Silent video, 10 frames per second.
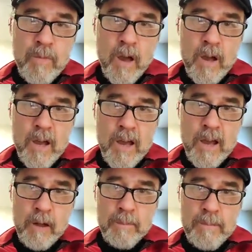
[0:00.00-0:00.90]

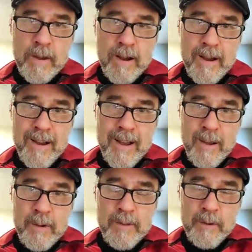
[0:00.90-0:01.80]
help
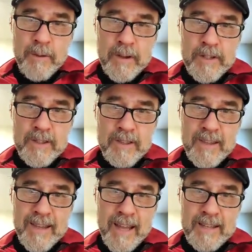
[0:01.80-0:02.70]
with your functions
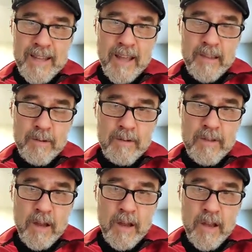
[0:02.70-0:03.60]
and
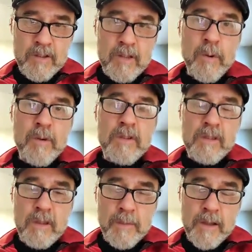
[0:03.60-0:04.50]
get-togethers. I just posted
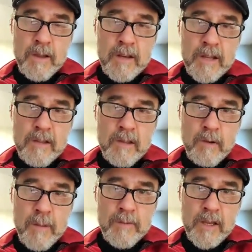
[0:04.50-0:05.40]
something on
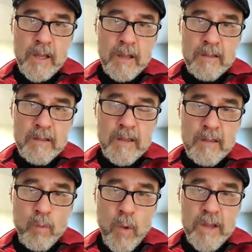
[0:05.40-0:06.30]
Instagram today. I got
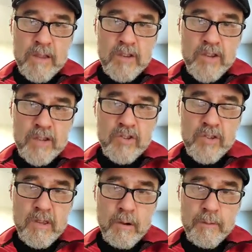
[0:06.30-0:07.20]
6 wine
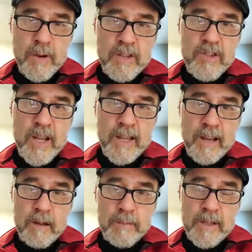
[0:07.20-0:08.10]
suggestions there for you. Check it
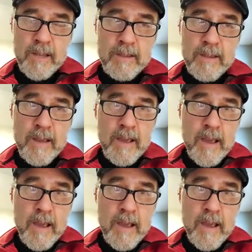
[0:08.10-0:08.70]
out, please.